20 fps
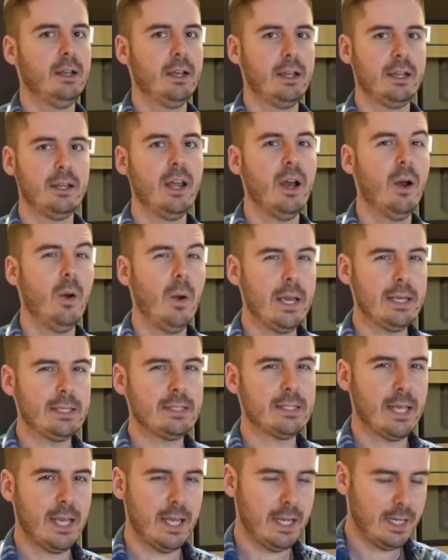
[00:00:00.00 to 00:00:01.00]
I know I
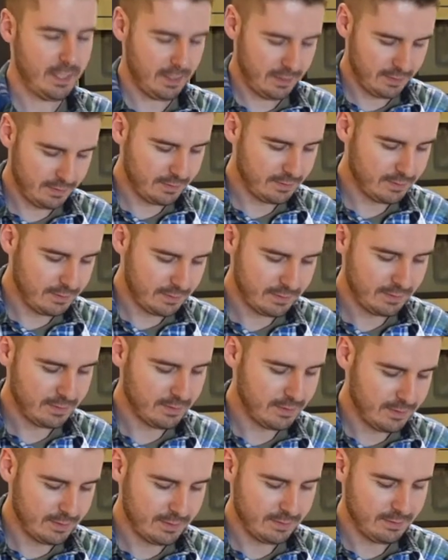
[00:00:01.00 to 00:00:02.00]
said
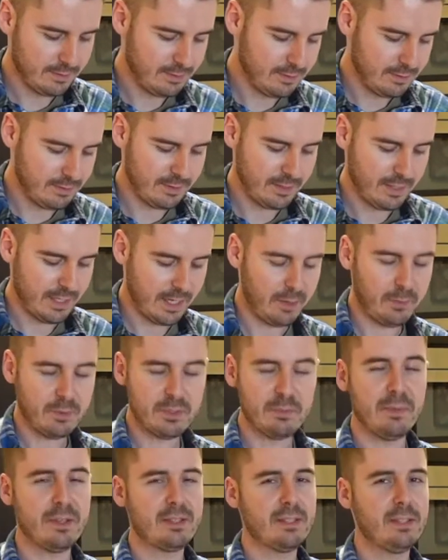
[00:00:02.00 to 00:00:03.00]
that I was
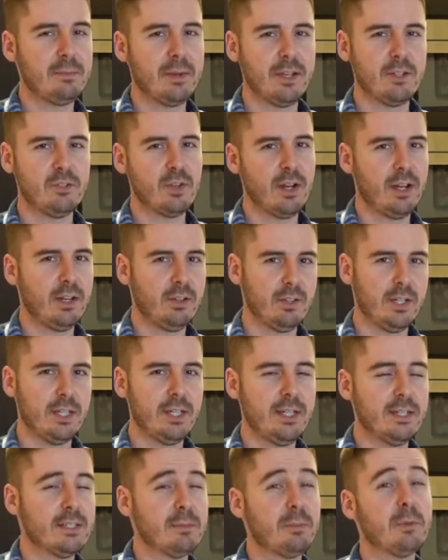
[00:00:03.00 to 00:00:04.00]
mixing my dry
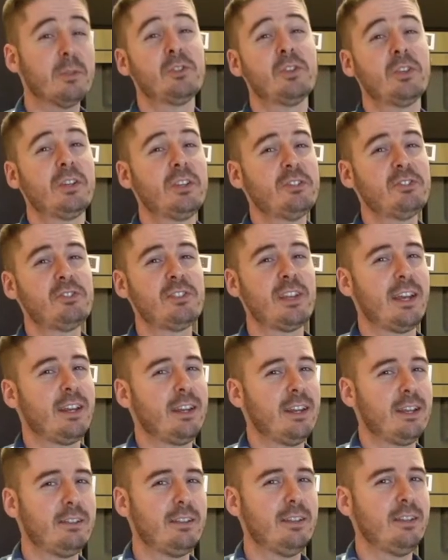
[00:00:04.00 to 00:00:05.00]
ingredients, but sugar's
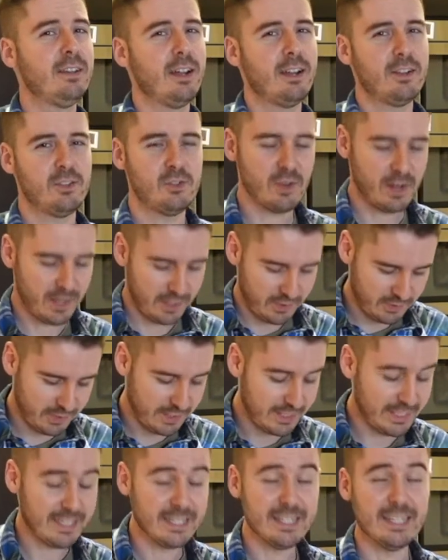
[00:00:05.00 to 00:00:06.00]
technically not a dry
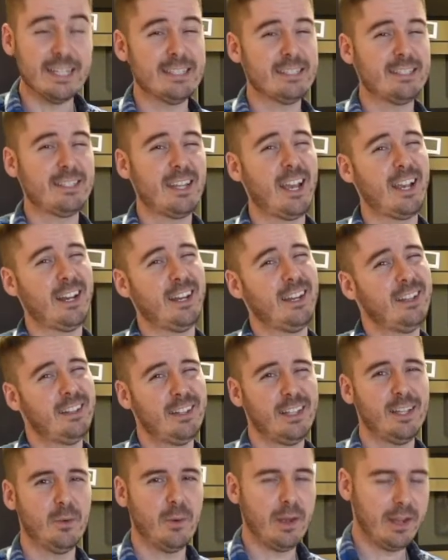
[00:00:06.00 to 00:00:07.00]
ingredient, it's technically a wet